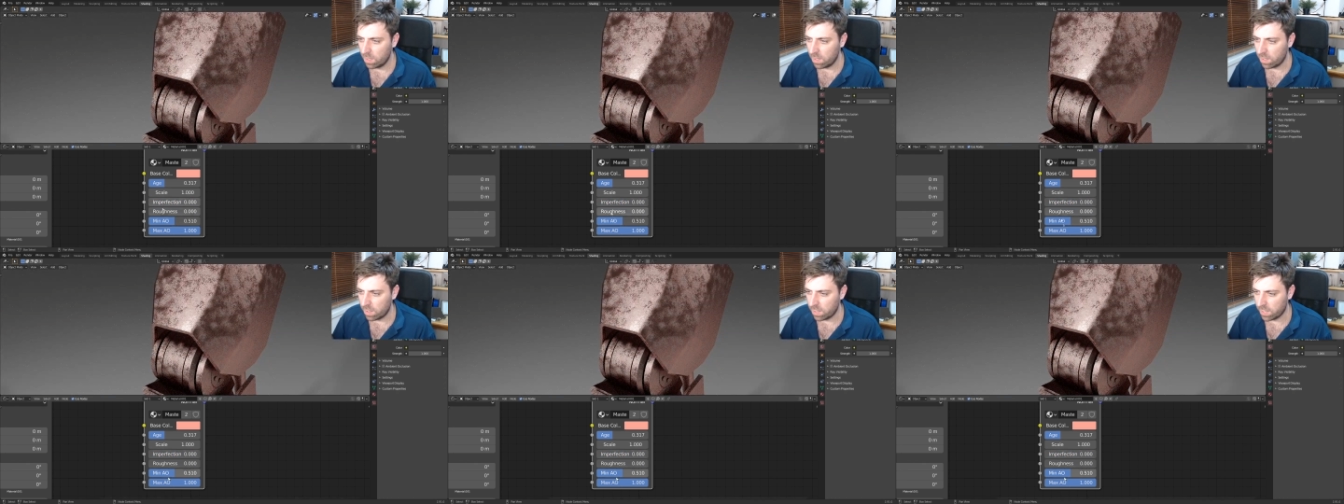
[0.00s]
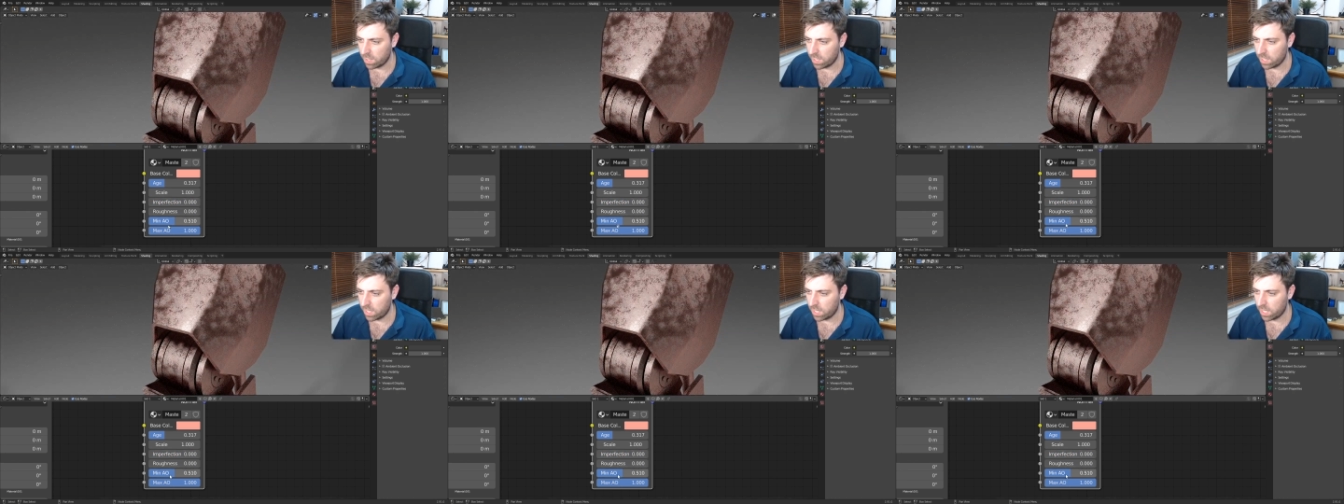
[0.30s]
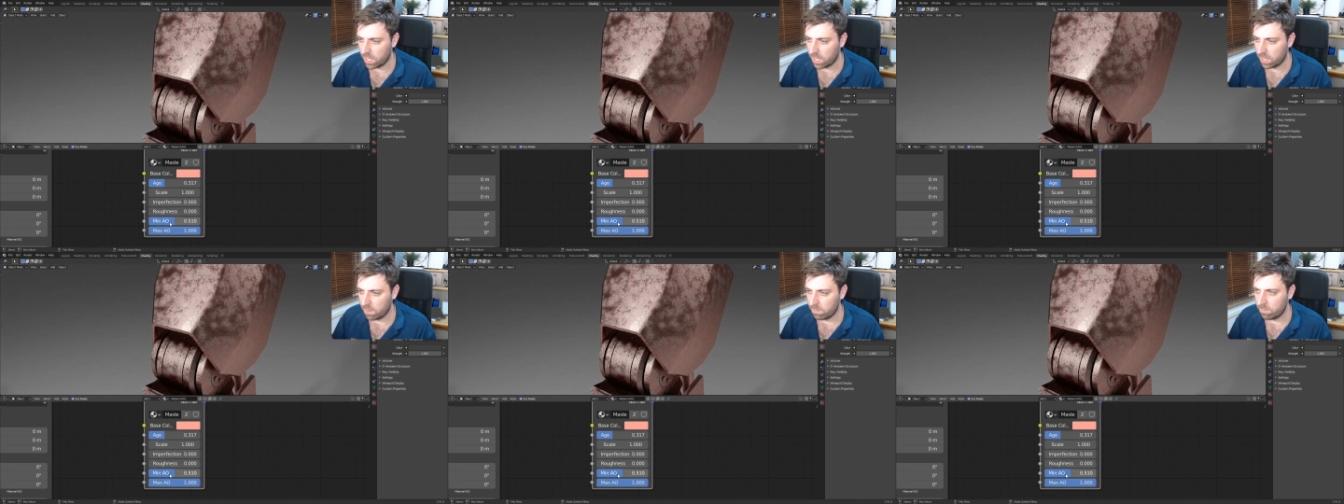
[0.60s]

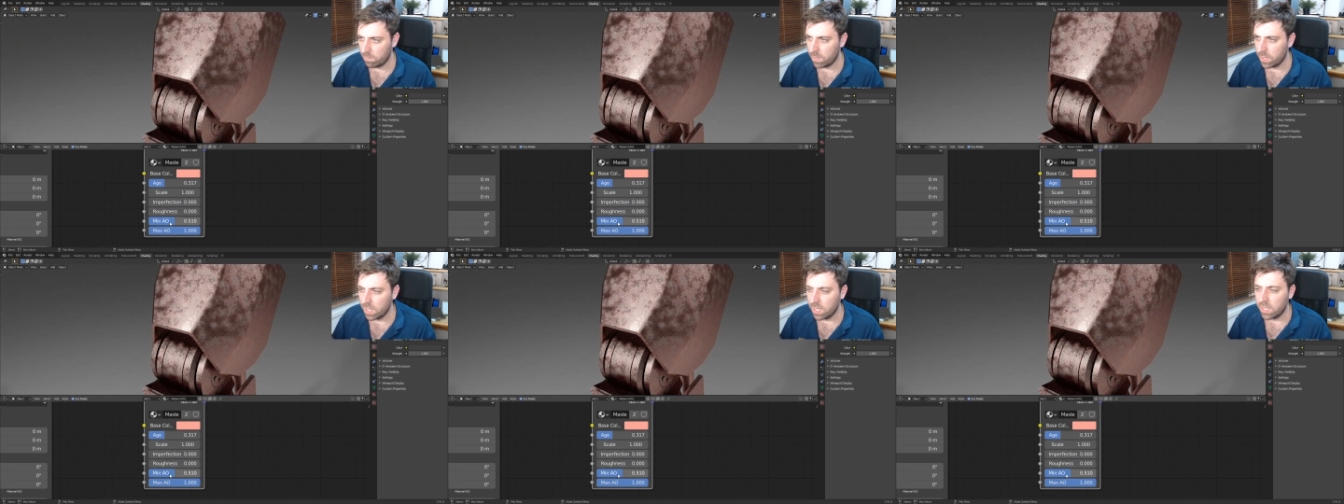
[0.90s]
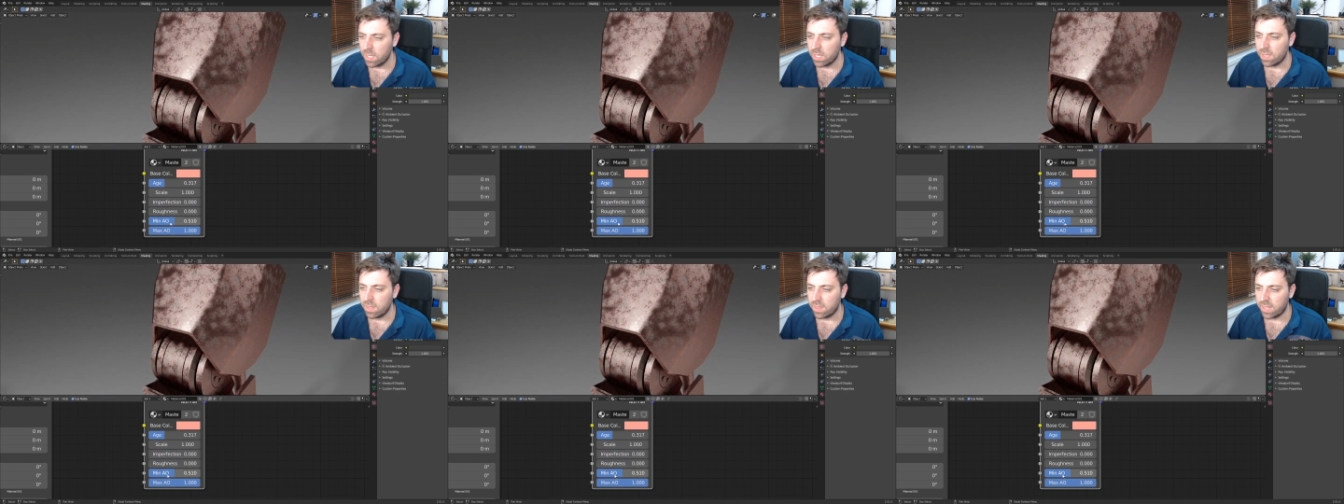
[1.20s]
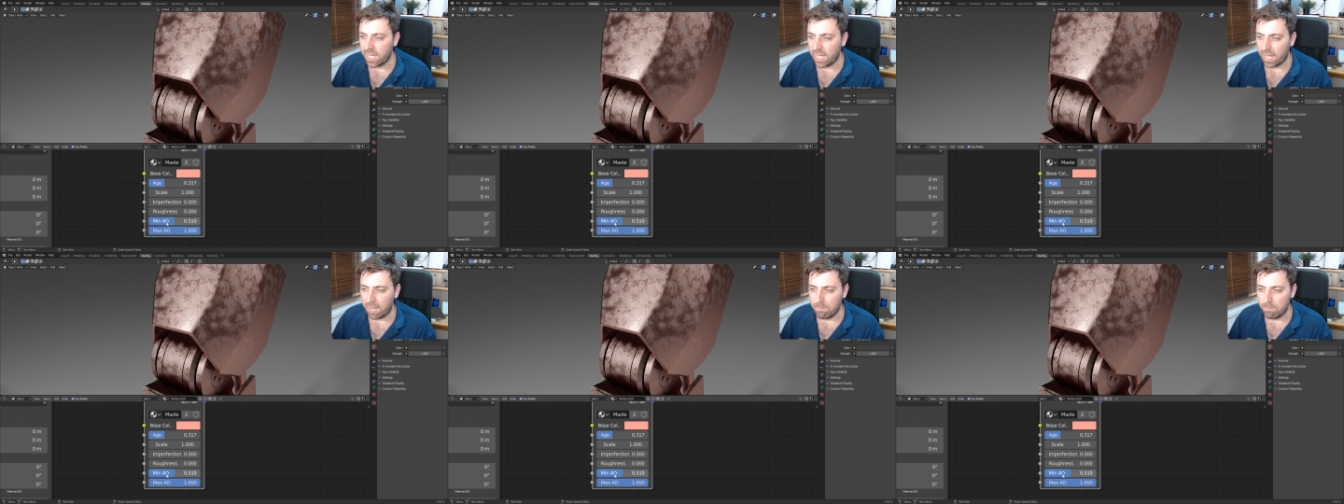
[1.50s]
Um,
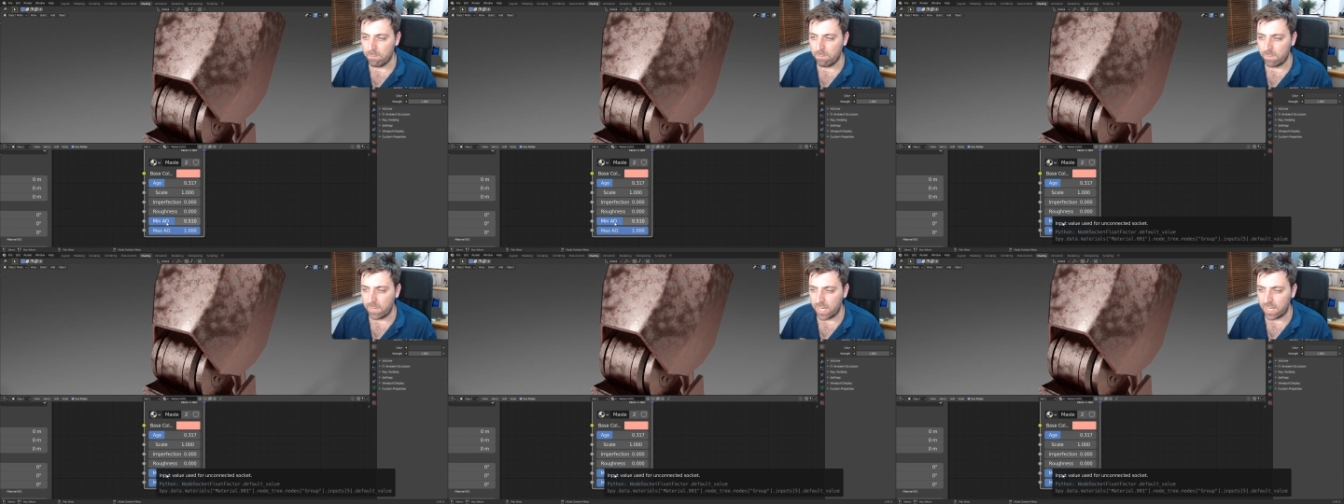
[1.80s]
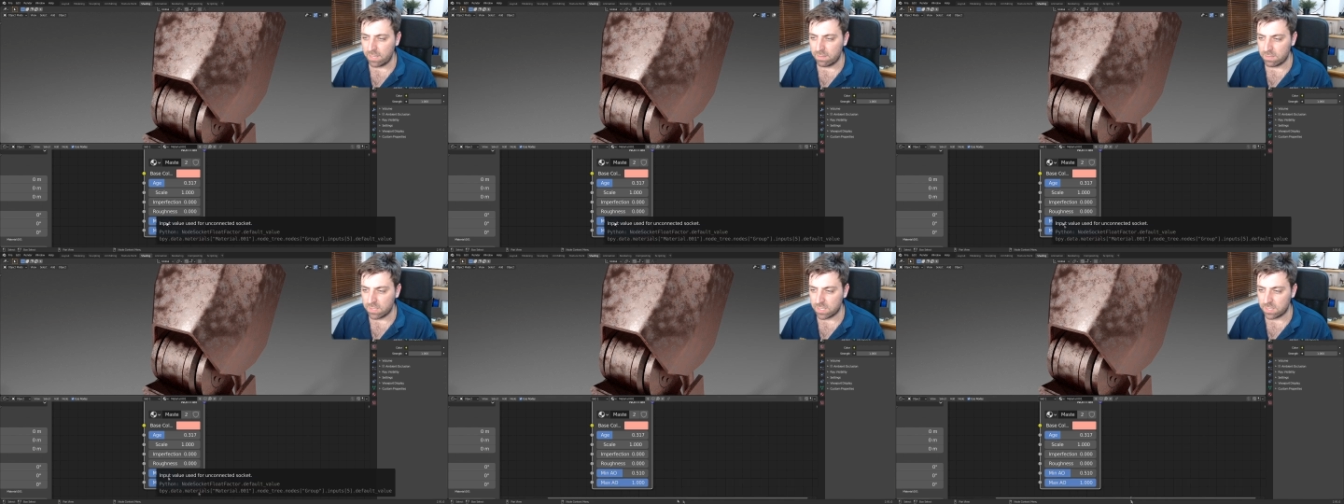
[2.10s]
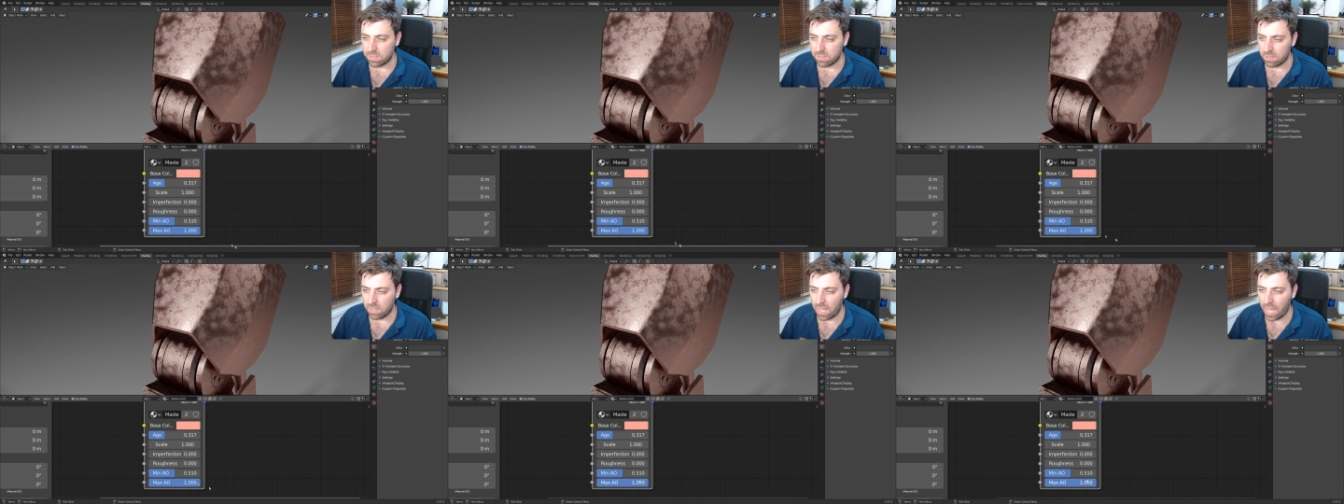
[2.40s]
the mix